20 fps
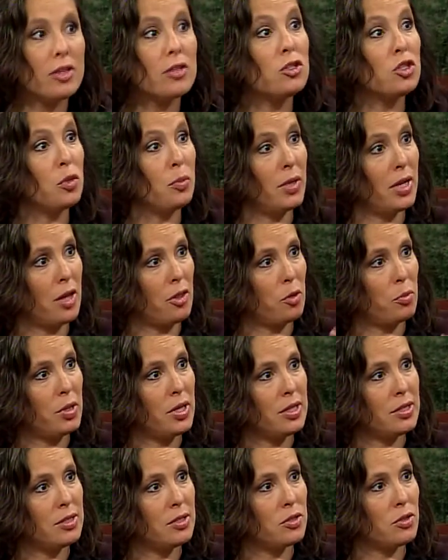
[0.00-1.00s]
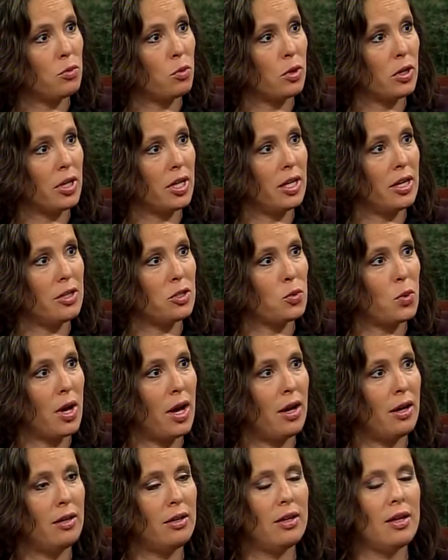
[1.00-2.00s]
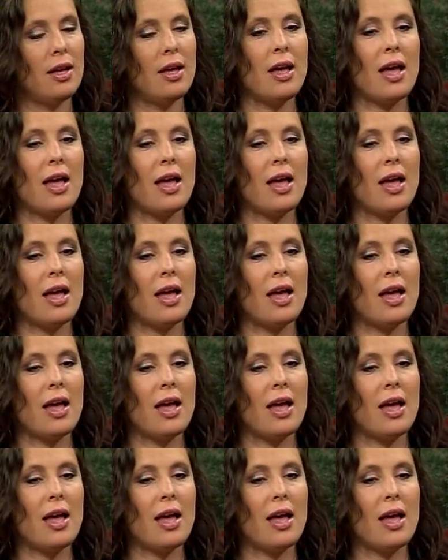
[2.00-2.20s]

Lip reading: assuming other pieces are working as well.